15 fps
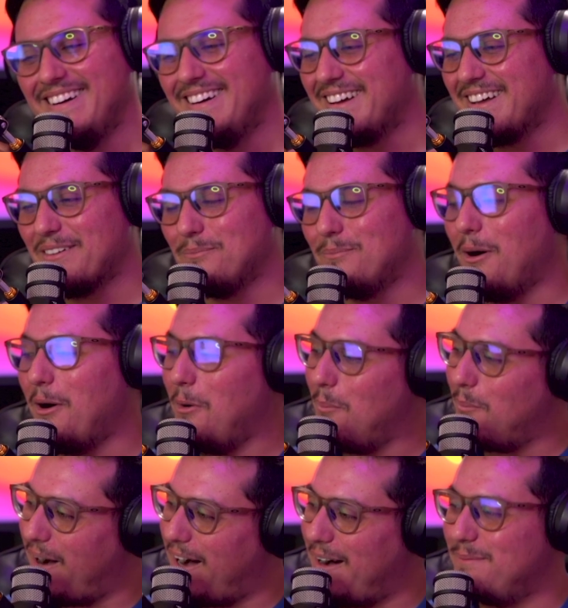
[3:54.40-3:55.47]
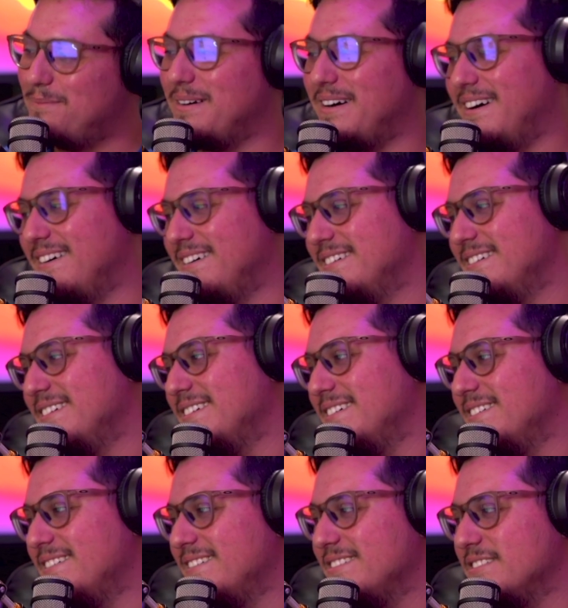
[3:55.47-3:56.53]
Mo Bamba.
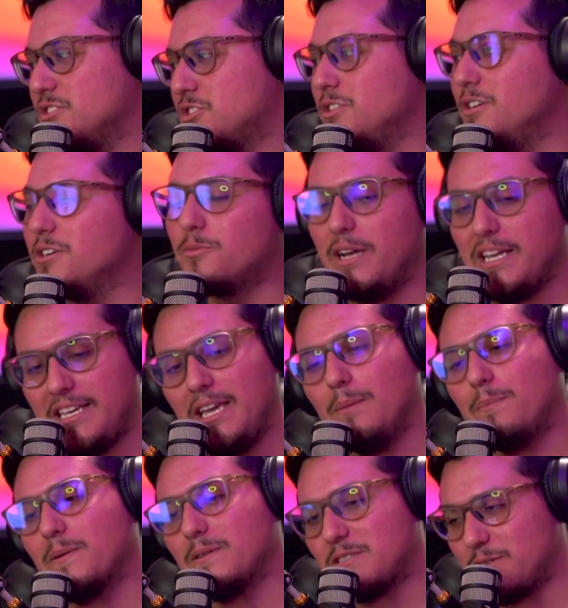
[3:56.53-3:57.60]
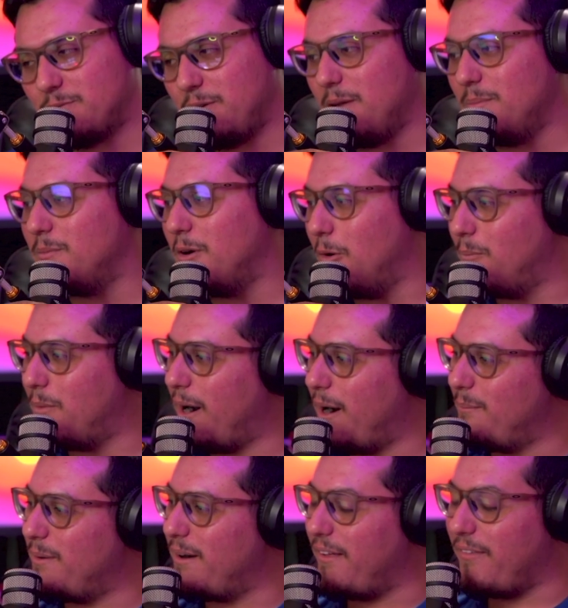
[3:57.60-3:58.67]
Should we keep or sweep Mo
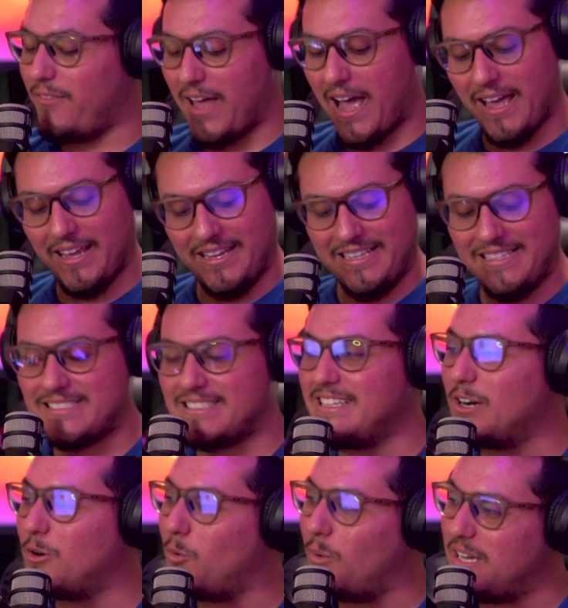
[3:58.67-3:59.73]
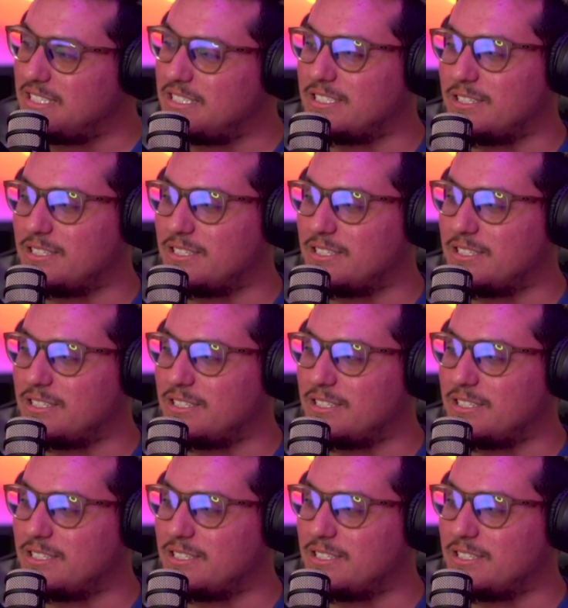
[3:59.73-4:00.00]
Bamba? That is the question